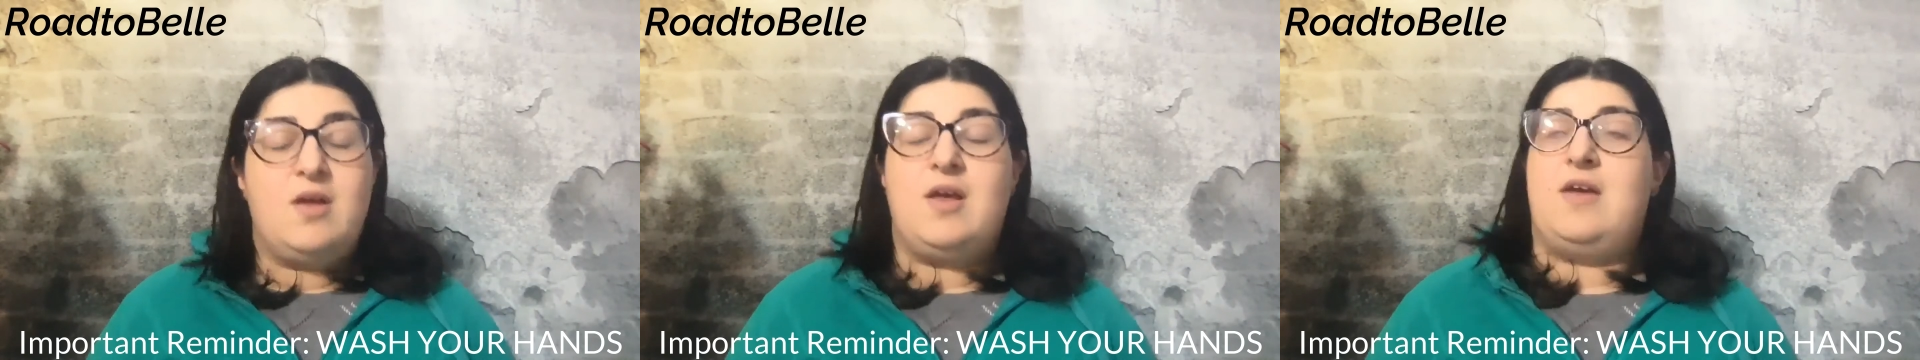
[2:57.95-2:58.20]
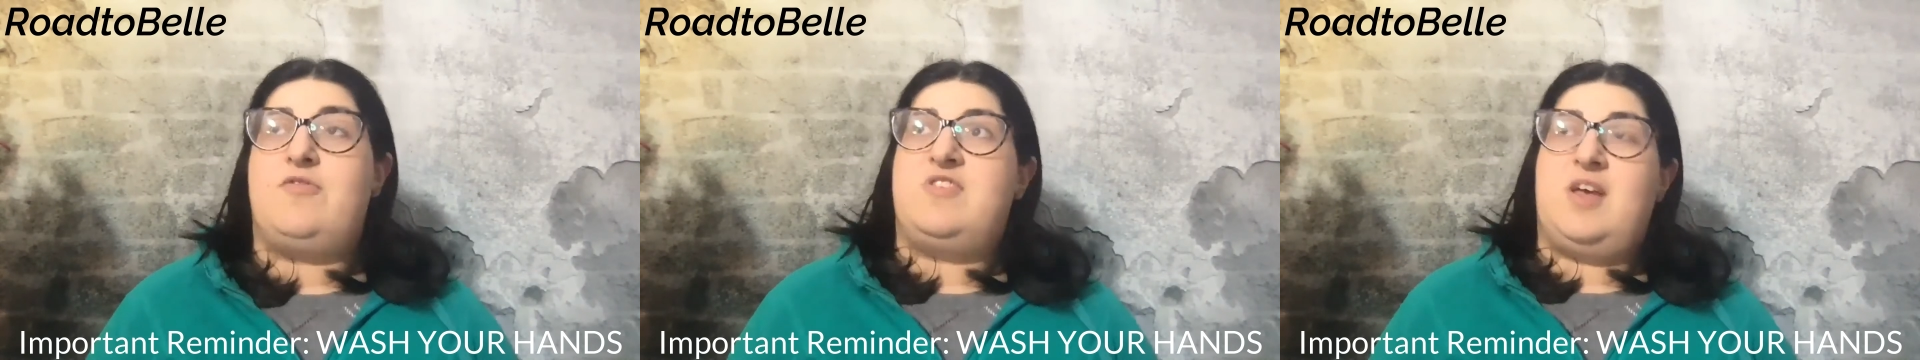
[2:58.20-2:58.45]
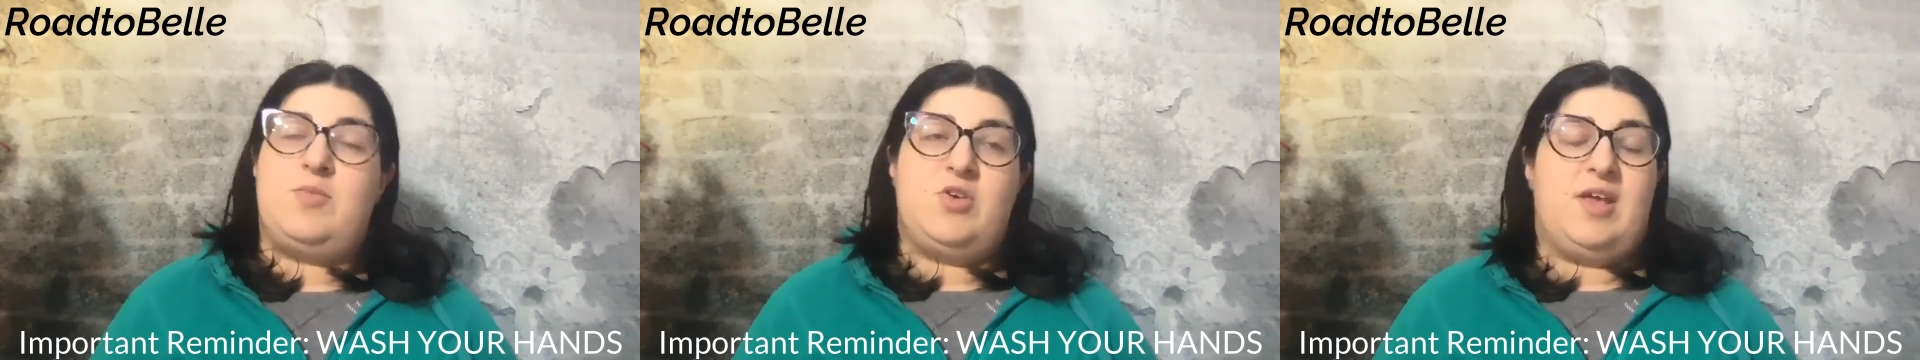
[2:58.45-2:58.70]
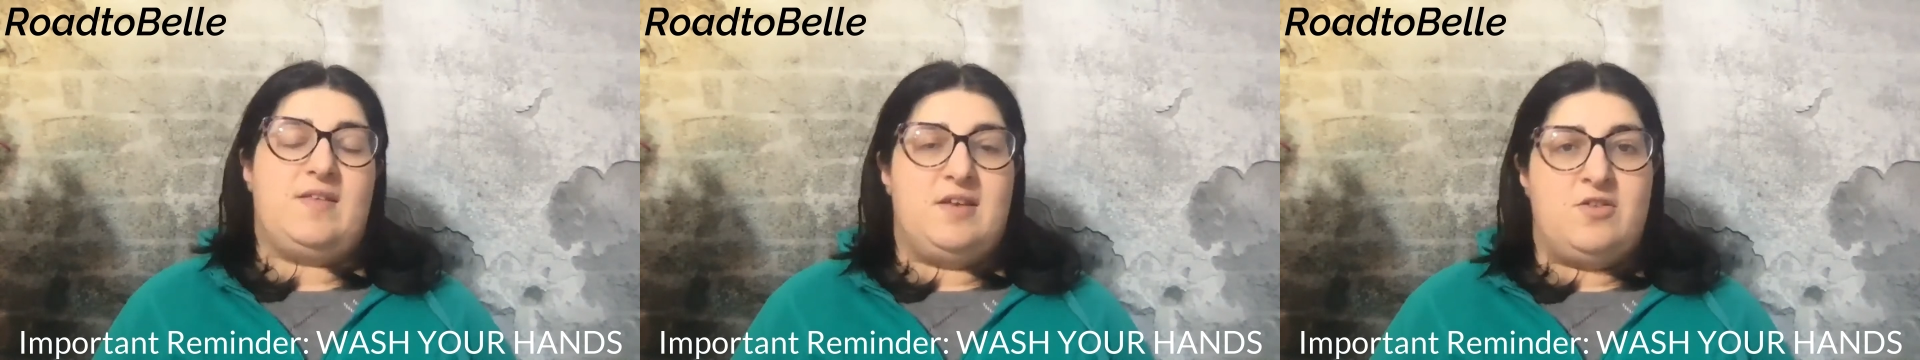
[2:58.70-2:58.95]
Every time you
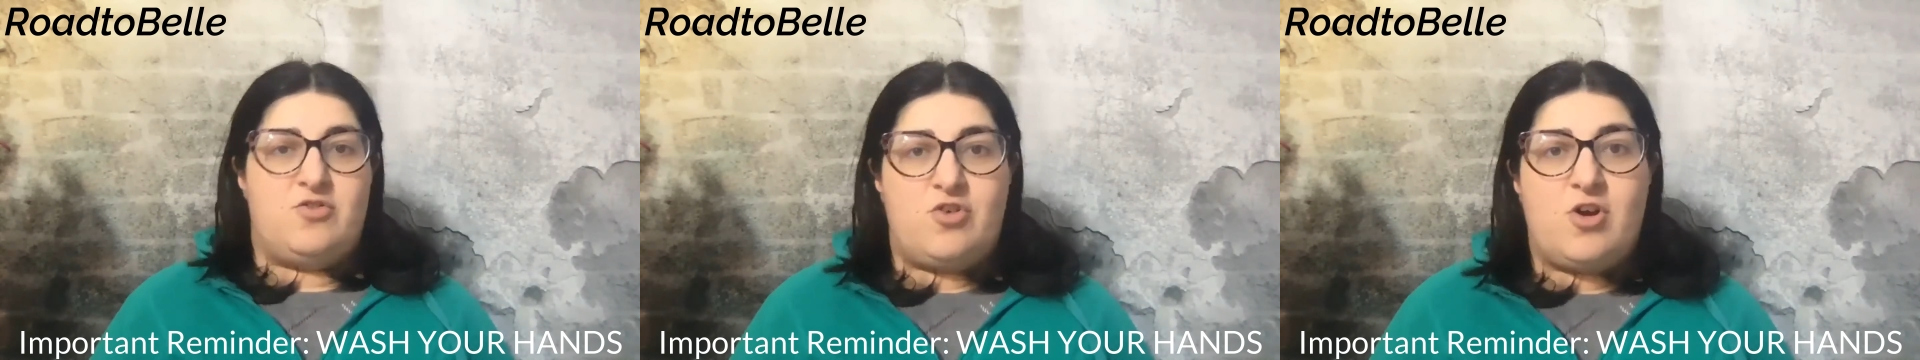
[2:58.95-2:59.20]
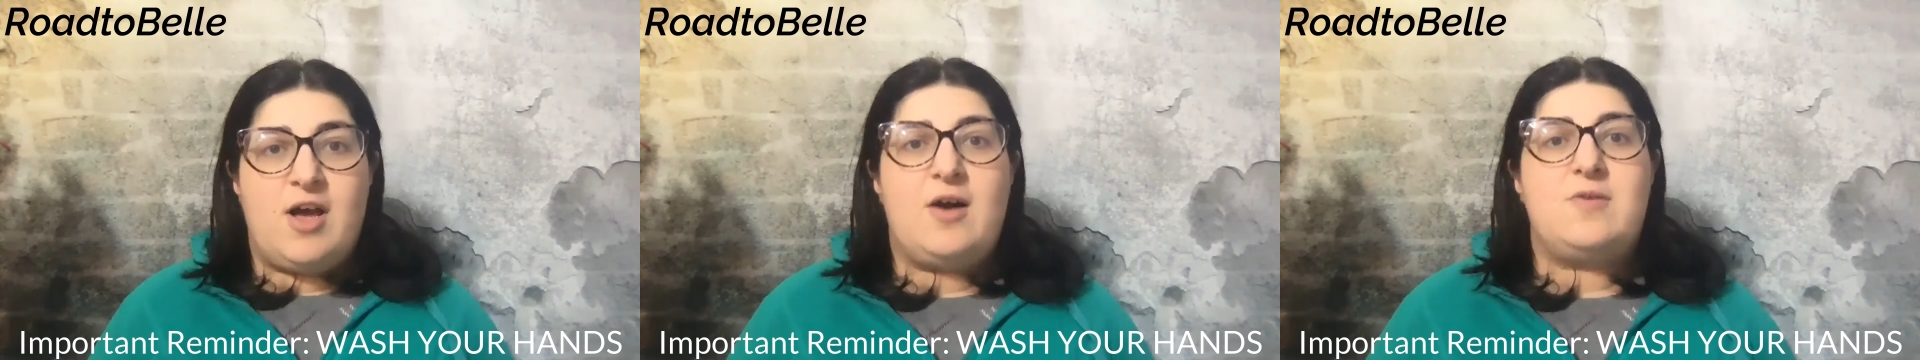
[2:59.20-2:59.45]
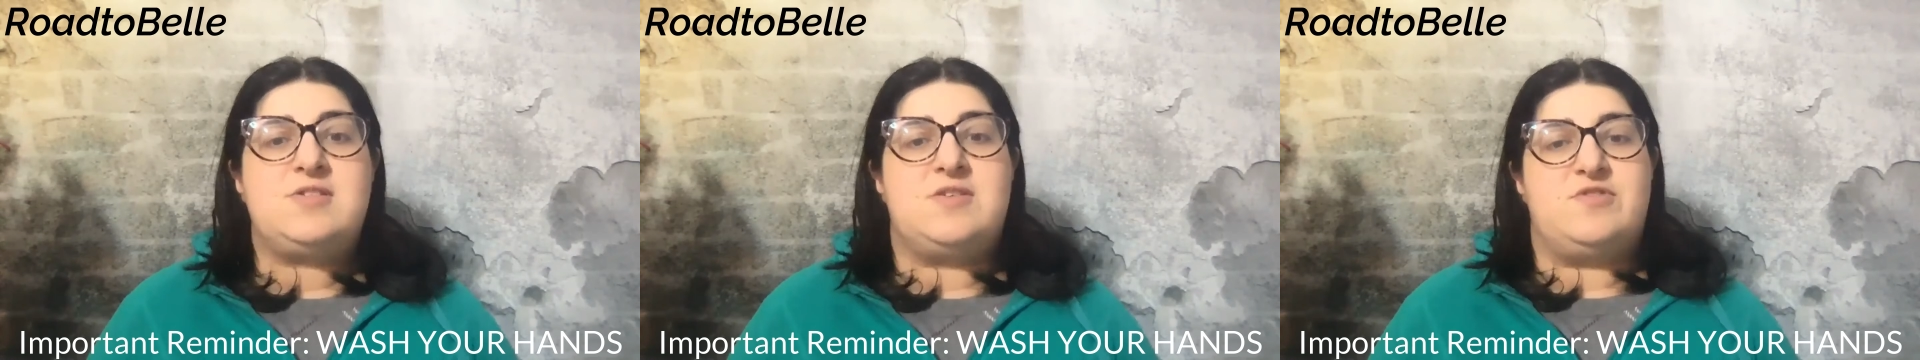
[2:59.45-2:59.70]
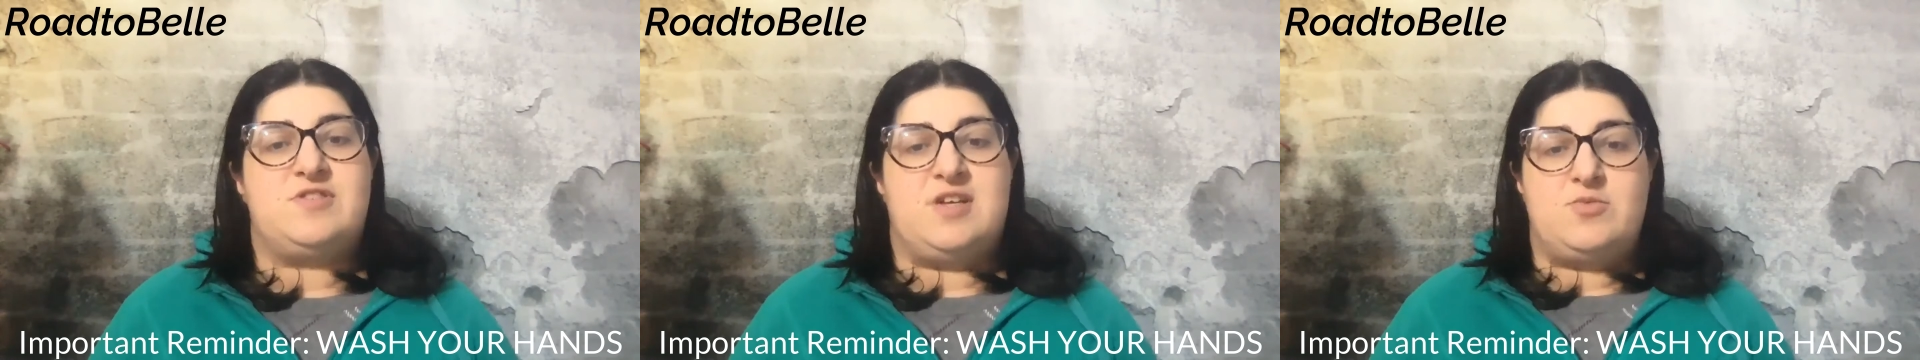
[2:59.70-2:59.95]
get into your house,
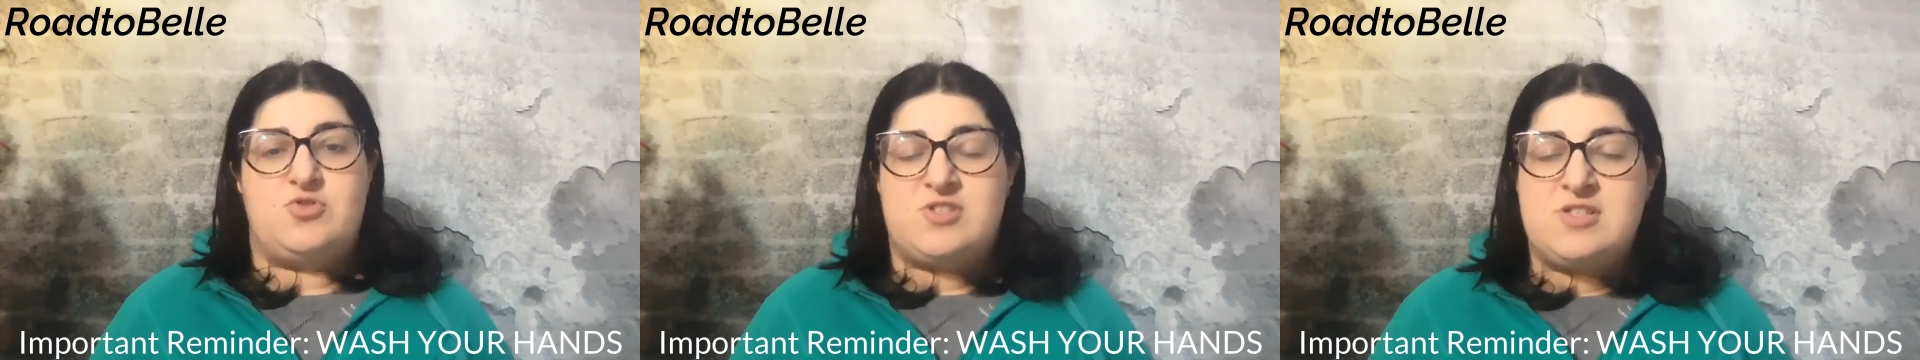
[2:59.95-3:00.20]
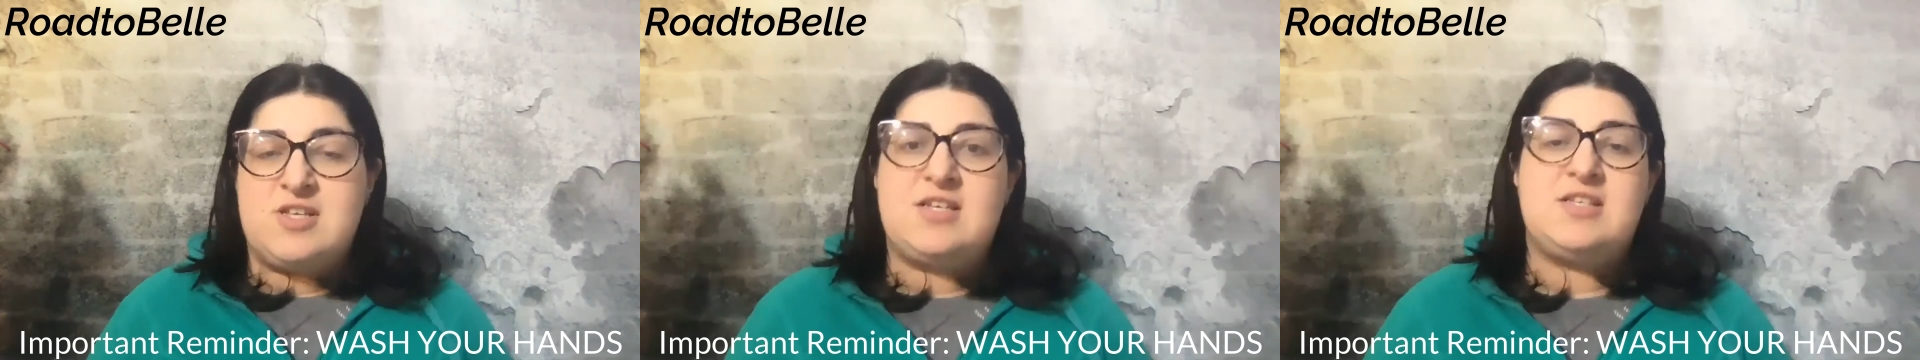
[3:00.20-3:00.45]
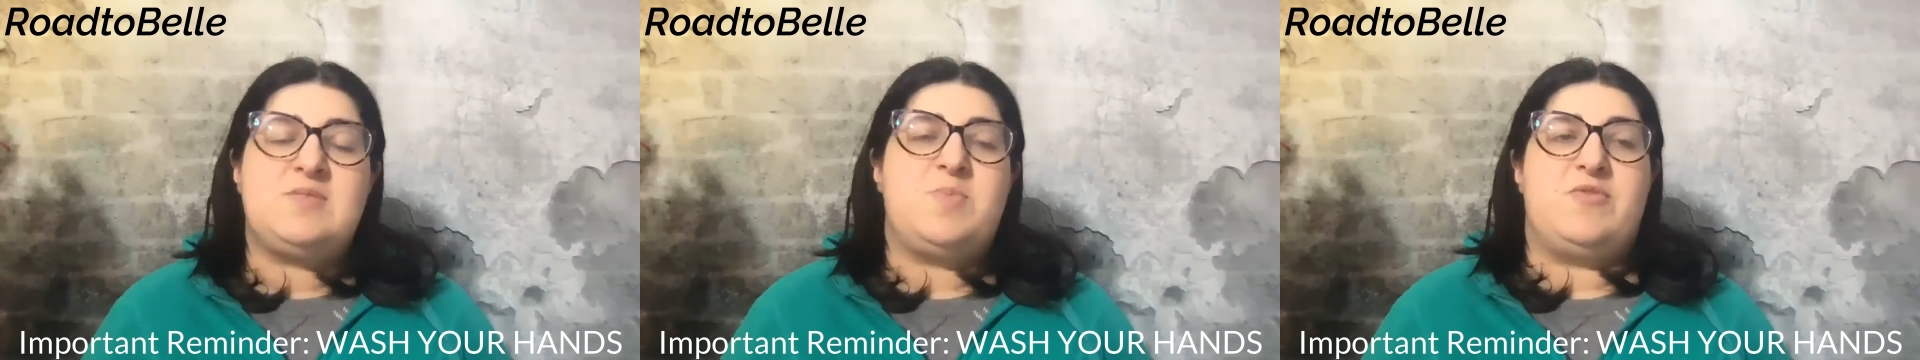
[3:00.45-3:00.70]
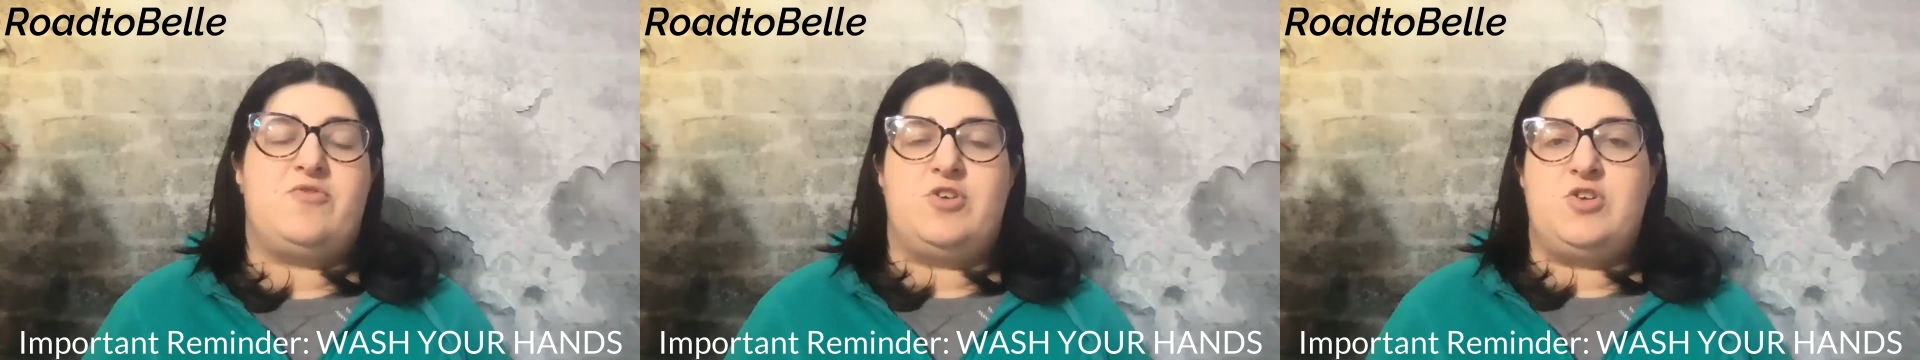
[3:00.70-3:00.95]
every time you sneeze,
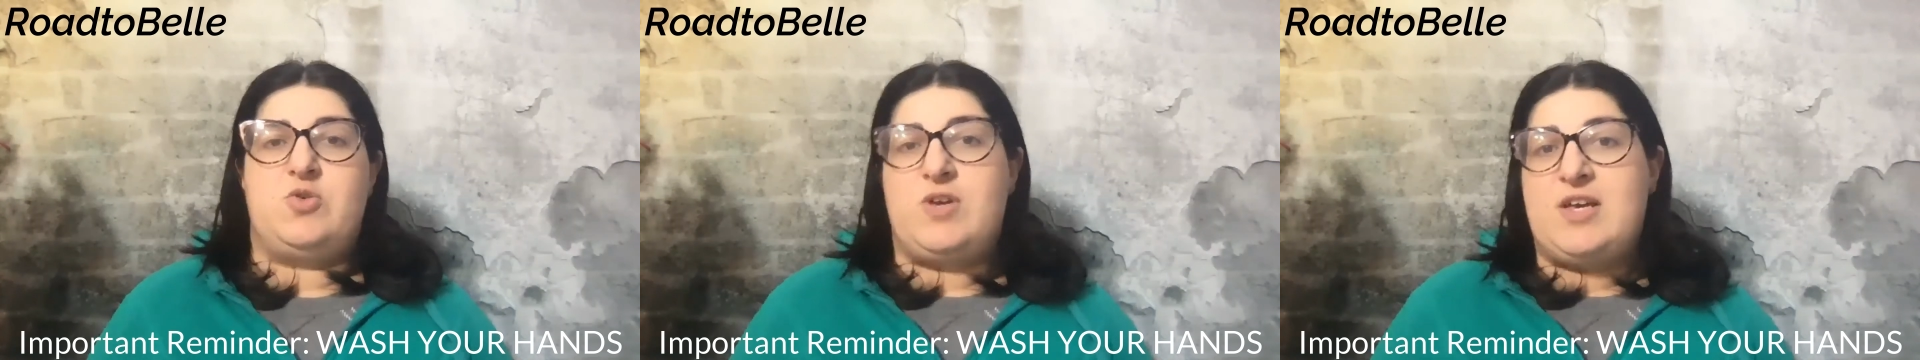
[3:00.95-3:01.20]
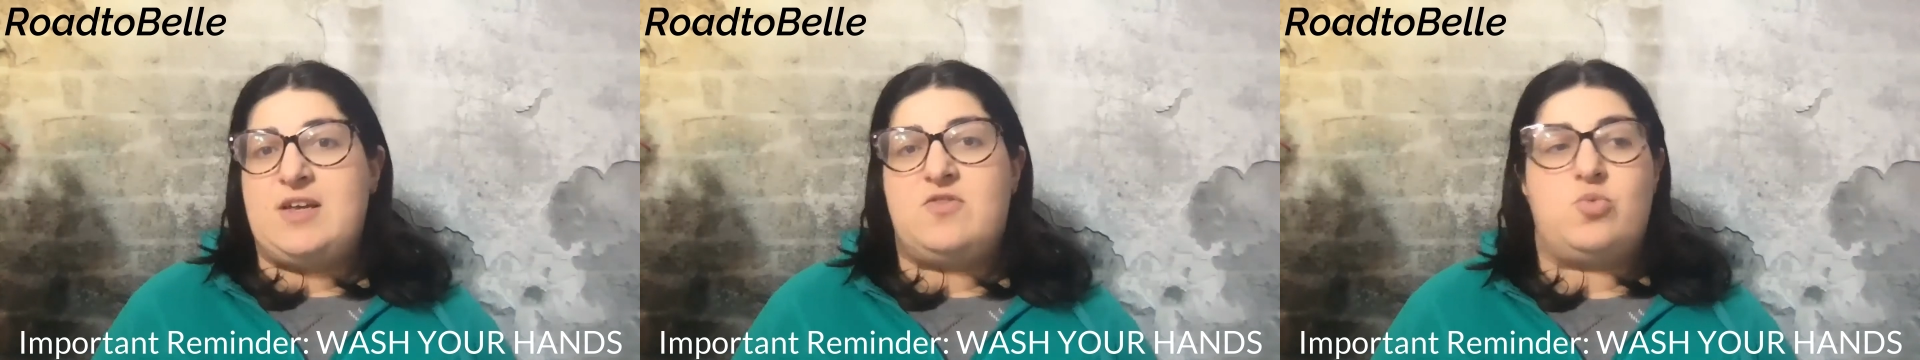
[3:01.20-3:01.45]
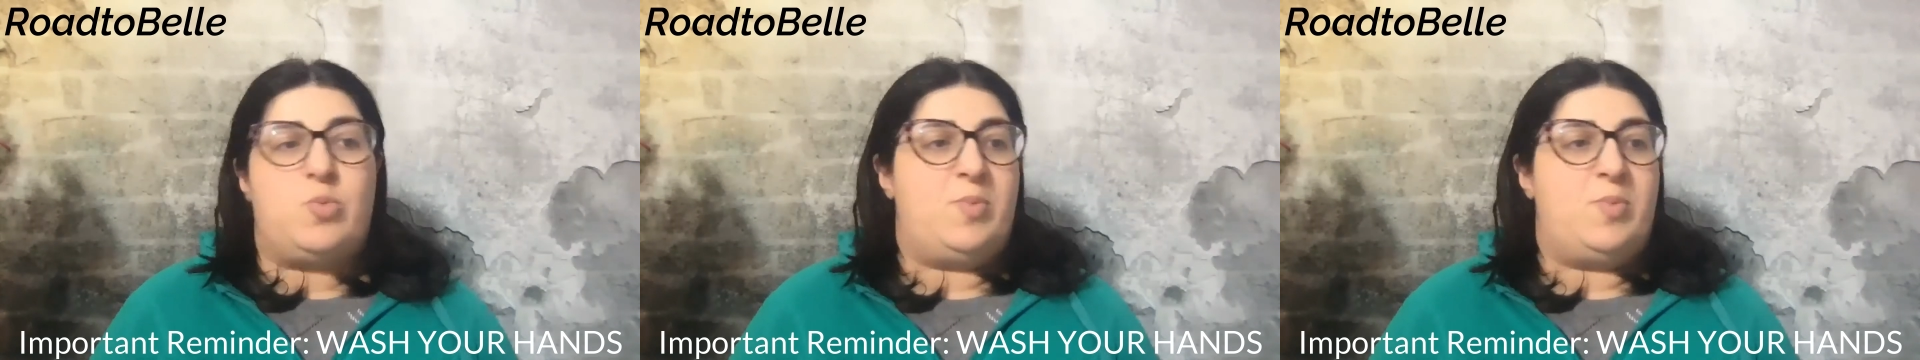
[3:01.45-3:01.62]
before you eat,